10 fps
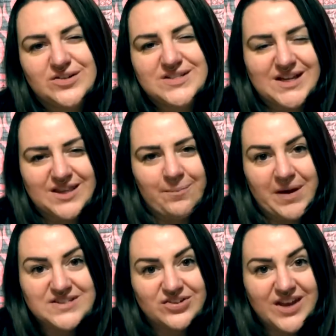It's like the
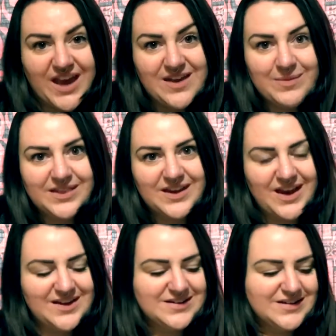puzzle game at the
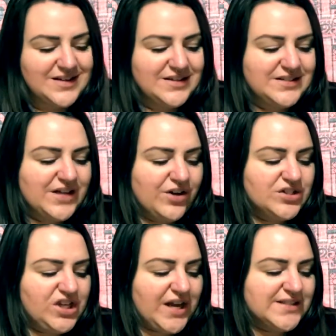end, so
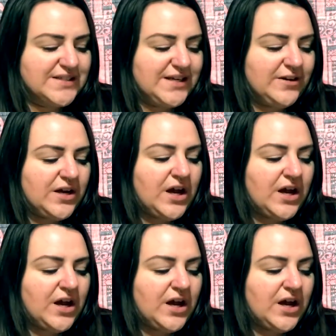she likes it.